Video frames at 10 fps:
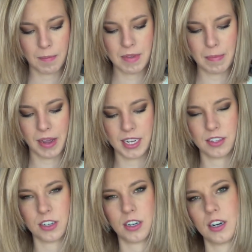
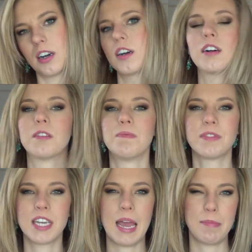minimizer
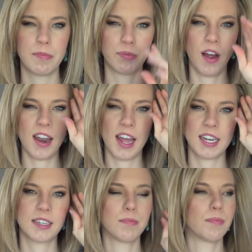type of
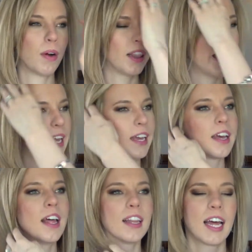product, like
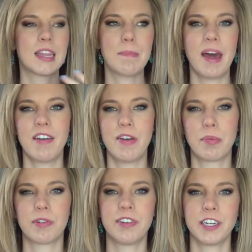the Benefit
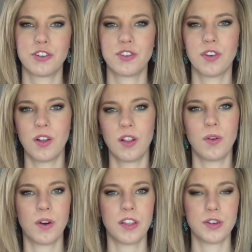Professional
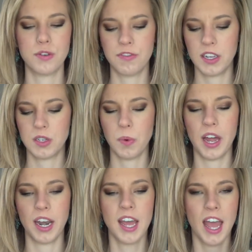or the Too Faced
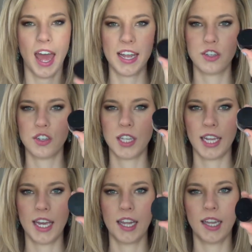one, and it's just like in